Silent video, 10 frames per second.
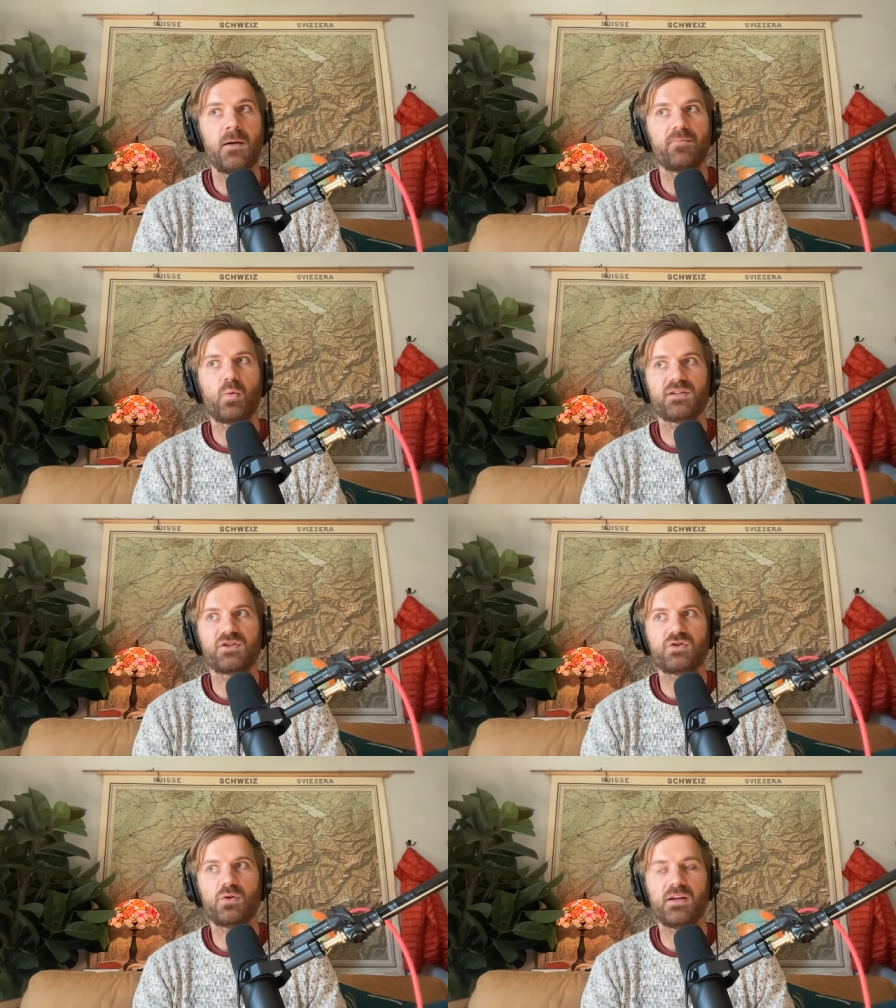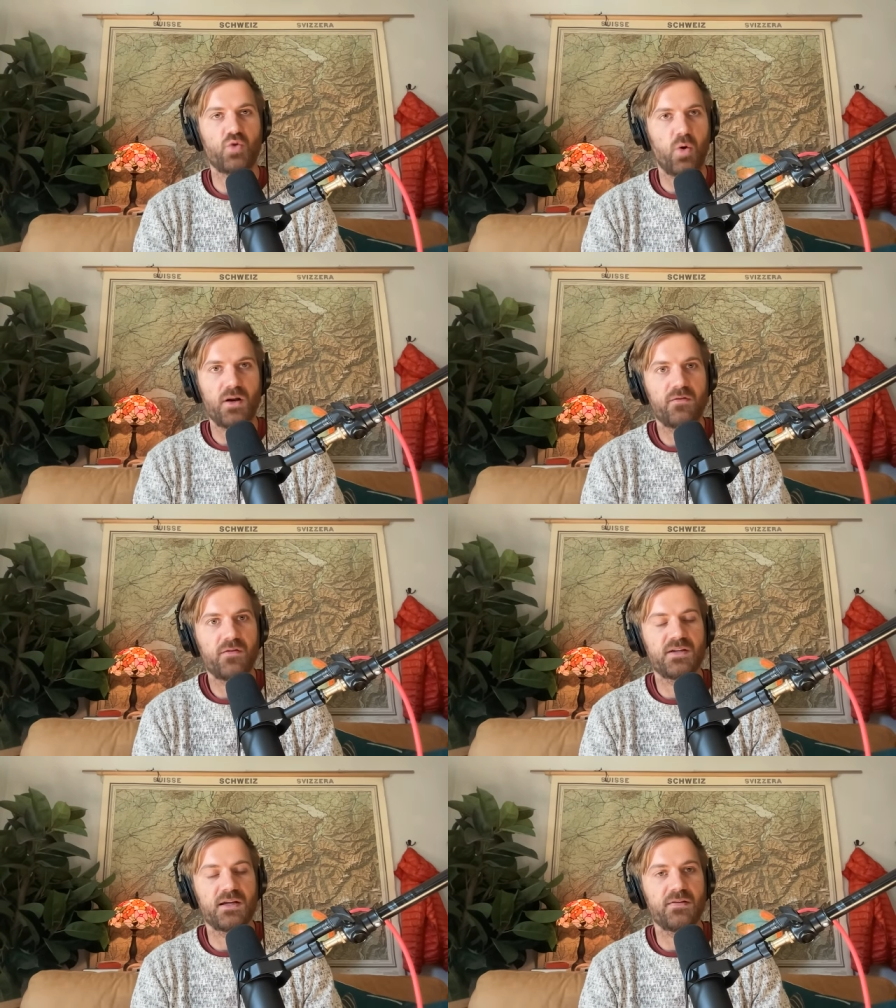was in
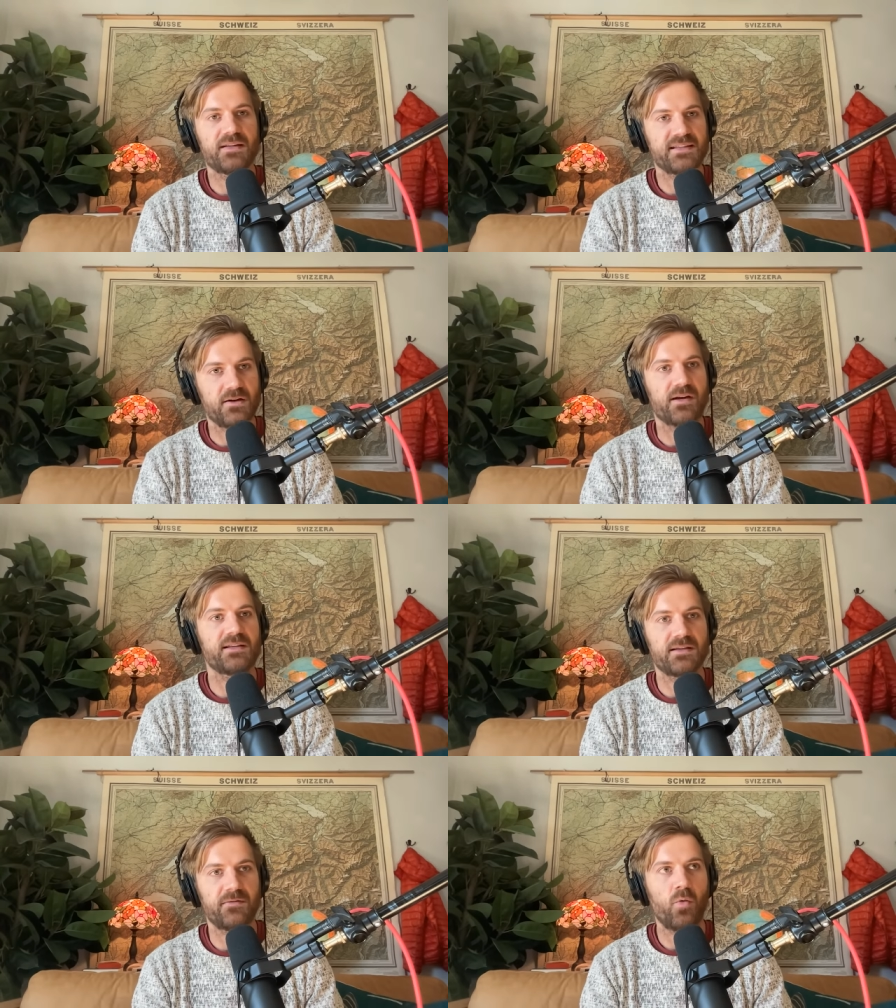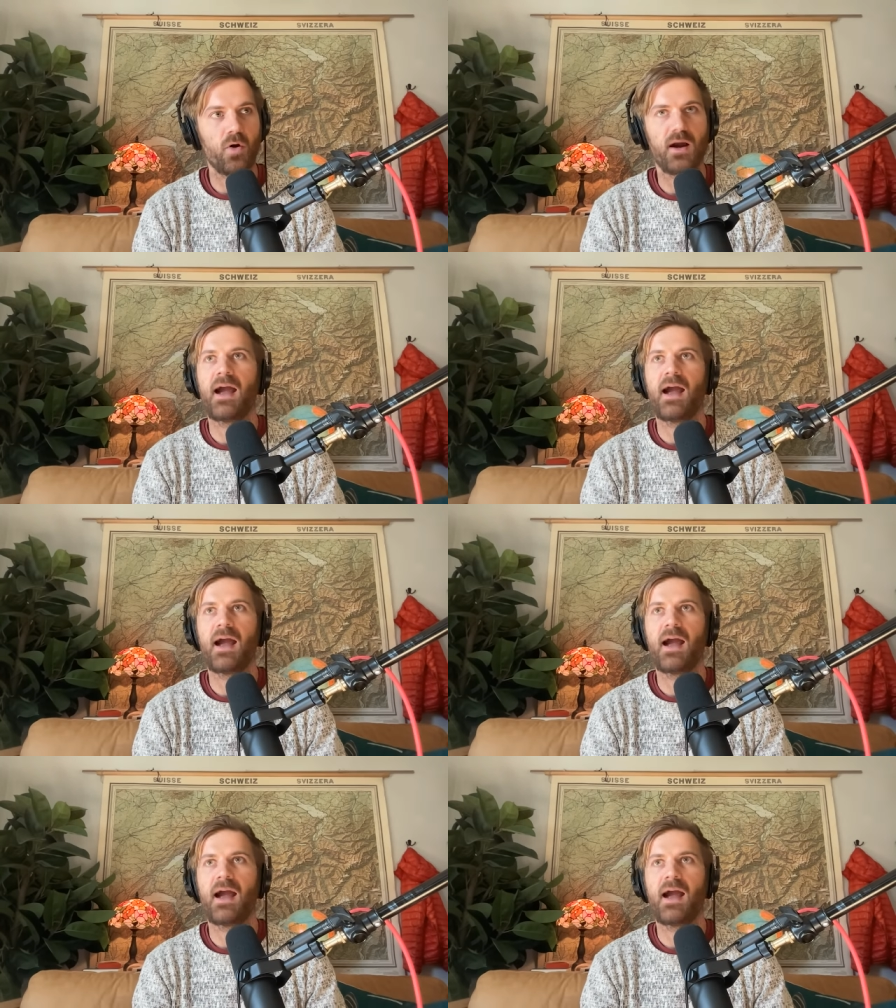2015 the Syrian civil war.